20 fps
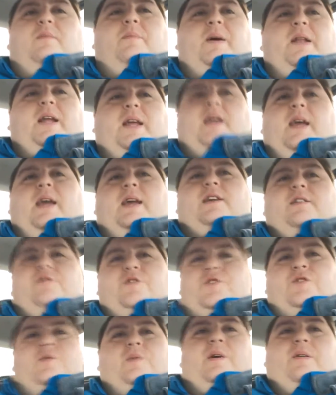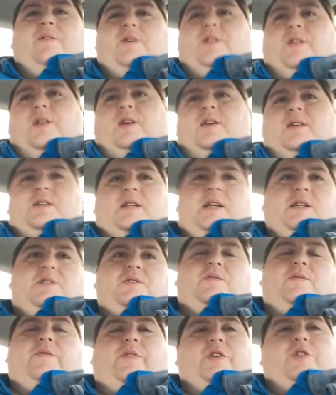Medicaid gives you everything:
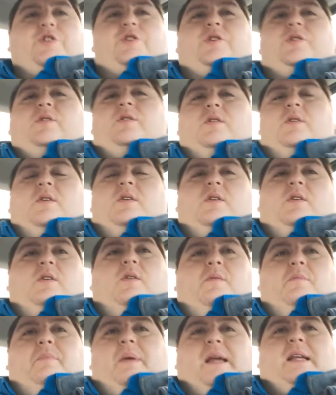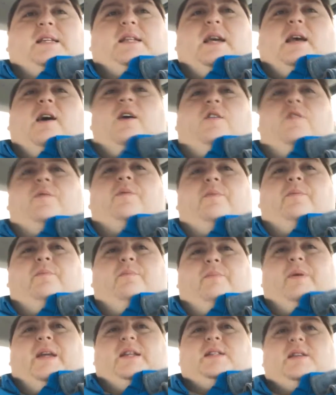dental, vision, basic health,
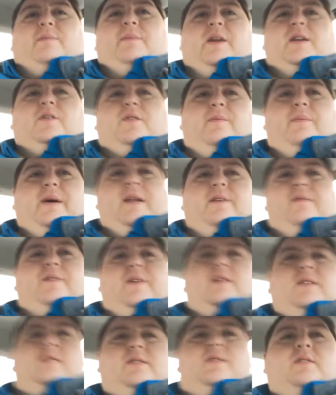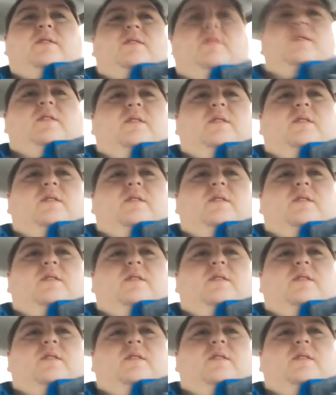basic medical benefits.